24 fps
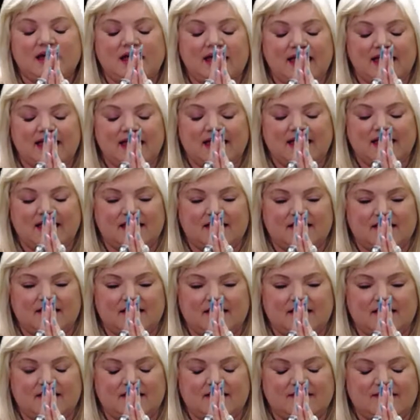And
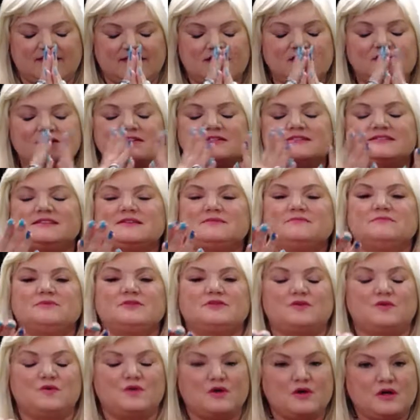there are some
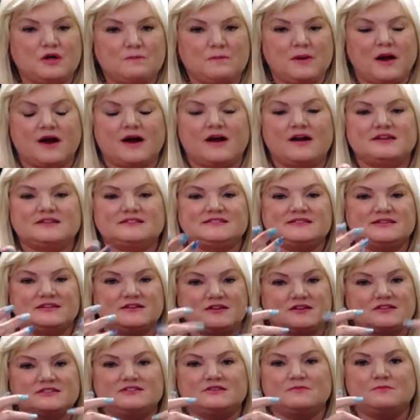cool parts, there
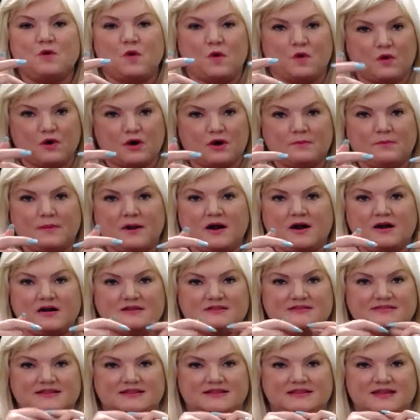are some horror
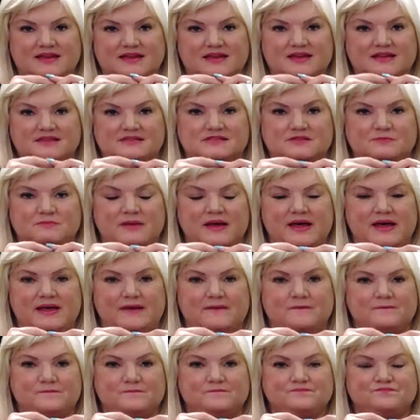parts and things,
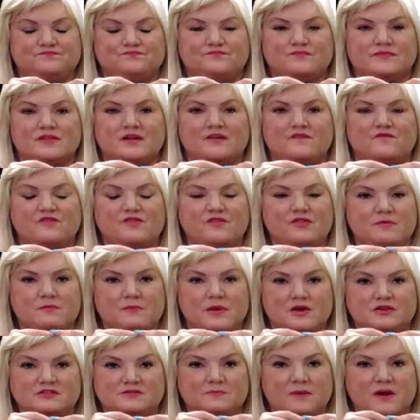but for the
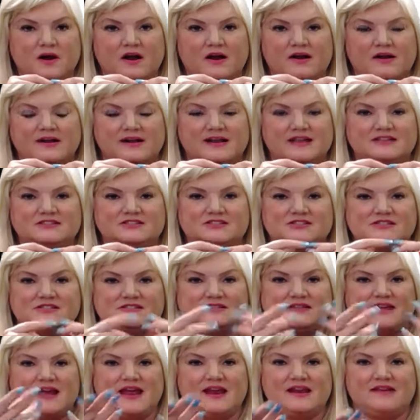most part, it's
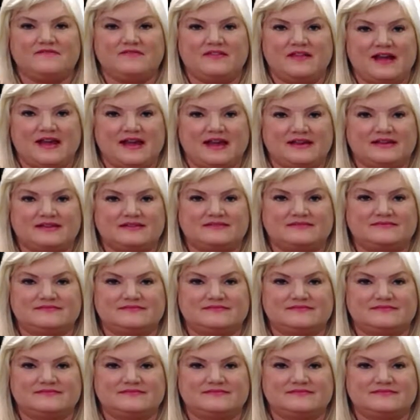just kind of like,